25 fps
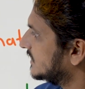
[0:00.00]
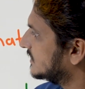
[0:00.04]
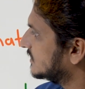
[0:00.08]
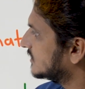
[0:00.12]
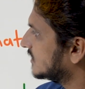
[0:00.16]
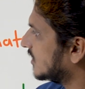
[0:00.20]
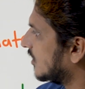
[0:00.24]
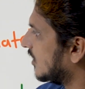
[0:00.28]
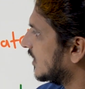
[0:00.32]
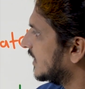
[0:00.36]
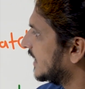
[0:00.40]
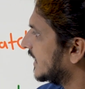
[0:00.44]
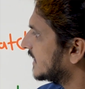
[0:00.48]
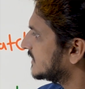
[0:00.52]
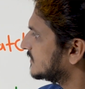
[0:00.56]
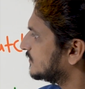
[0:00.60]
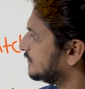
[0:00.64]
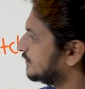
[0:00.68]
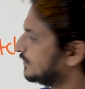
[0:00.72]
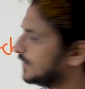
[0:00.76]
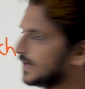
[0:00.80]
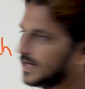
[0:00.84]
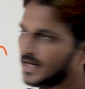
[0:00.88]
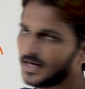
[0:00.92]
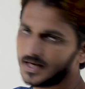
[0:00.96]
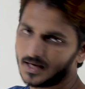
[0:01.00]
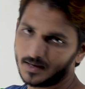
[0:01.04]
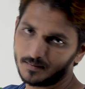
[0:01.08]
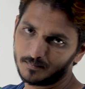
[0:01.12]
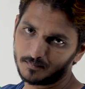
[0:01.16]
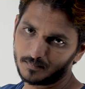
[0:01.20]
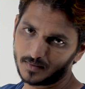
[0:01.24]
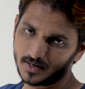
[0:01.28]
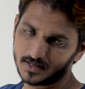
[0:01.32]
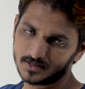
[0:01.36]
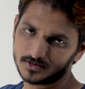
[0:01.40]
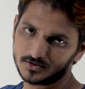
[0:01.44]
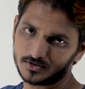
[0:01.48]
is called as p
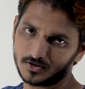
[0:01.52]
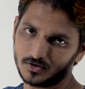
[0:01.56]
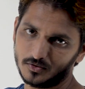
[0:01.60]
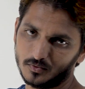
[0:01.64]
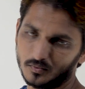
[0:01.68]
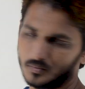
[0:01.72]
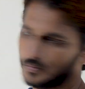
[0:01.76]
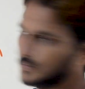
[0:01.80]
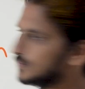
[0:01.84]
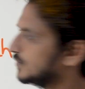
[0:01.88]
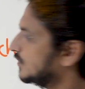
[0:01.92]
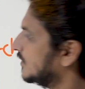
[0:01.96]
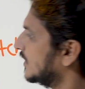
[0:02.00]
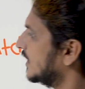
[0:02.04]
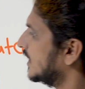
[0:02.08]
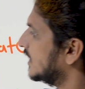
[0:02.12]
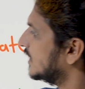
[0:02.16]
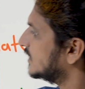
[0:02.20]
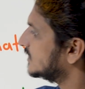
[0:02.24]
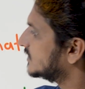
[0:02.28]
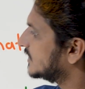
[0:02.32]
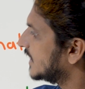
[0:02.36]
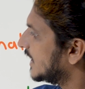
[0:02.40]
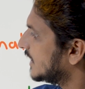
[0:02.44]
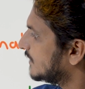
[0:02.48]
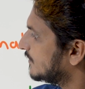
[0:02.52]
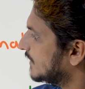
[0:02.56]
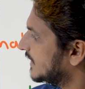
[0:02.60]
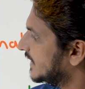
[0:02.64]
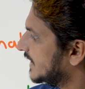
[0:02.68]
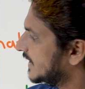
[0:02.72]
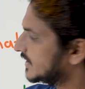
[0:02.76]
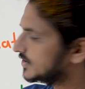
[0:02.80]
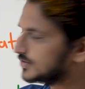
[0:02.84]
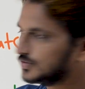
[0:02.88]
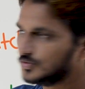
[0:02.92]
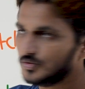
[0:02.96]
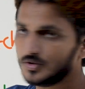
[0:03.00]
implies q
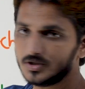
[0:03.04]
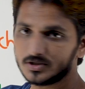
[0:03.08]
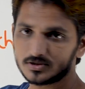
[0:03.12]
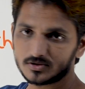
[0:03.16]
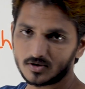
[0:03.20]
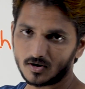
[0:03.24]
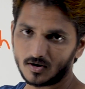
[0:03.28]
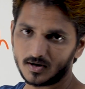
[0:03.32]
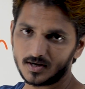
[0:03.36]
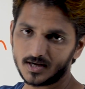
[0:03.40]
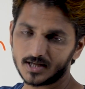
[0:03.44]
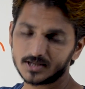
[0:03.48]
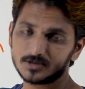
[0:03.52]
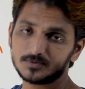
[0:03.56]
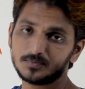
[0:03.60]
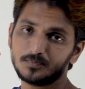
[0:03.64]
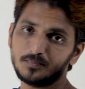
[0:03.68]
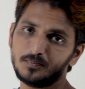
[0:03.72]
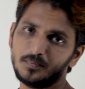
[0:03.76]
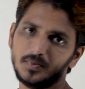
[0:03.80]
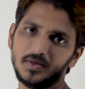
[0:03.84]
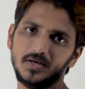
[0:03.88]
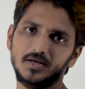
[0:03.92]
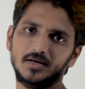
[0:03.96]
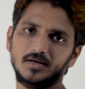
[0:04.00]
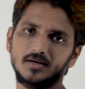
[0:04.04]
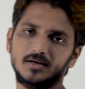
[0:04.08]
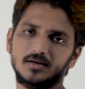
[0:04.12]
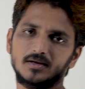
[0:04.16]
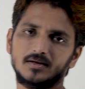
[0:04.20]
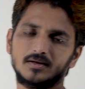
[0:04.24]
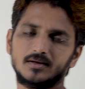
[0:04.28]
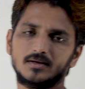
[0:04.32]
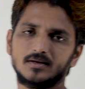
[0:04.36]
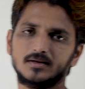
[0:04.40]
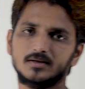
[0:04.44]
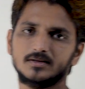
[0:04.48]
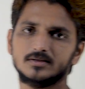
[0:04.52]
statement s2 is called as p
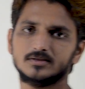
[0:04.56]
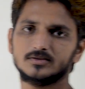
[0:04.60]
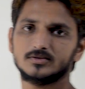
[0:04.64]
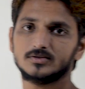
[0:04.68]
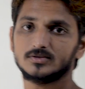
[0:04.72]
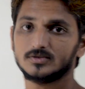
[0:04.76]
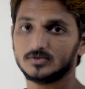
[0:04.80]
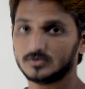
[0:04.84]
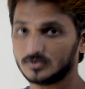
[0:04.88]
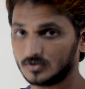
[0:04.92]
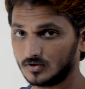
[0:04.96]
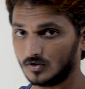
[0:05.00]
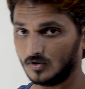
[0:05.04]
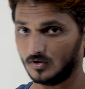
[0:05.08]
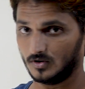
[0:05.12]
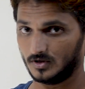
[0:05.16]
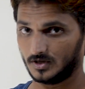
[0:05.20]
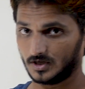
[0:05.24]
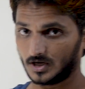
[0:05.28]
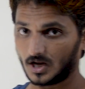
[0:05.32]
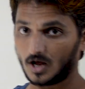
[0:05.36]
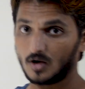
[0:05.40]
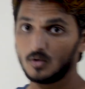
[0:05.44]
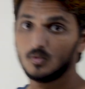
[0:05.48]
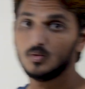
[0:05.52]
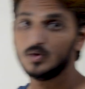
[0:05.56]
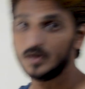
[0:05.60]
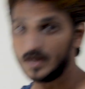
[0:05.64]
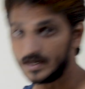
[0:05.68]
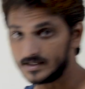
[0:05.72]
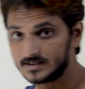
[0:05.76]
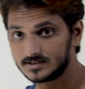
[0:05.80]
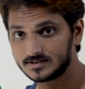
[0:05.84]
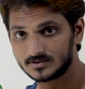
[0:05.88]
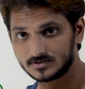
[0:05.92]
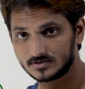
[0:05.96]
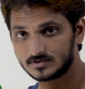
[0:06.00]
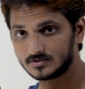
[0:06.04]
so now
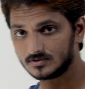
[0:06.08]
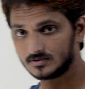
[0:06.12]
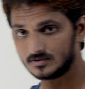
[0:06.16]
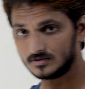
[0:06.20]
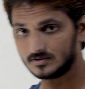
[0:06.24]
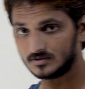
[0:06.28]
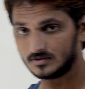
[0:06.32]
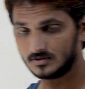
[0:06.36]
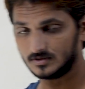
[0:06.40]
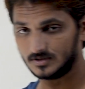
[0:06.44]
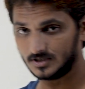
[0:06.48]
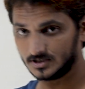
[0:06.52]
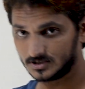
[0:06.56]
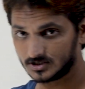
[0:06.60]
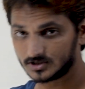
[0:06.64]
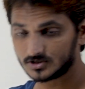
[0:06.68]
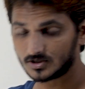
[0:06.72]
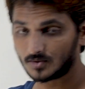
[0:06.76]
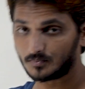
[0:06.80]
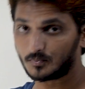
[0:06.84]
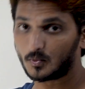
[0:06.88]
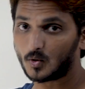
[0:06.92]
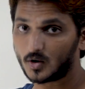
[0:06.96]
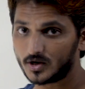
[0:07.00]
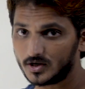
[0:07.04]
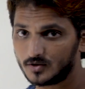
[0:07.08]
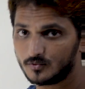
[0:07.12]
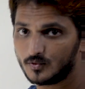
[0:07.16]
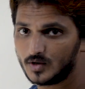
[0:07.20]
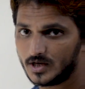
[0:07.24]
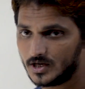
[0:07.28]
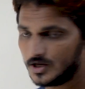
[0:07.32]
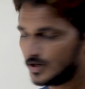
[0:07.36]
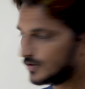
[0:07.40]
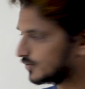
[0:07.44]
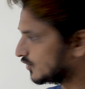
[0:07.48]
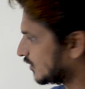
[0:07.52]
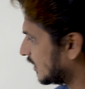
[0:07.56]
let's this is the point we
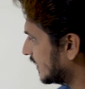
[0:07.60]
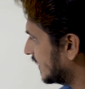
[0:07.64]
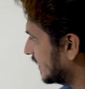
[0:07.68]
need to